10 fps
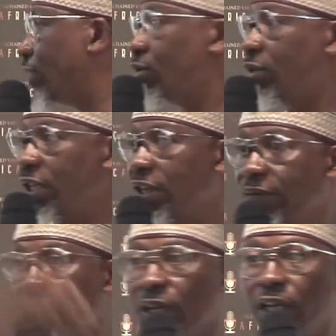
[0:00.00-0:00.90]
has to
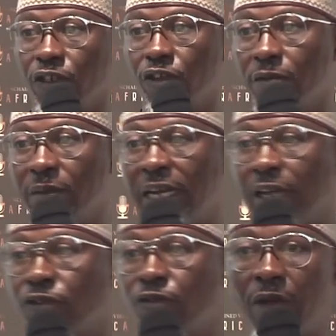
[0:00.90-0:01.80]
give a
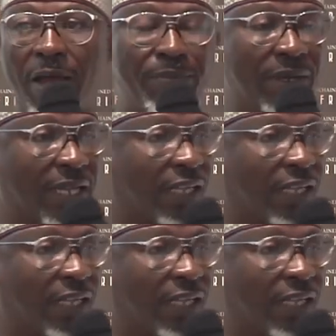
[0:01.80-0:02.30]
judgment that you should go and pay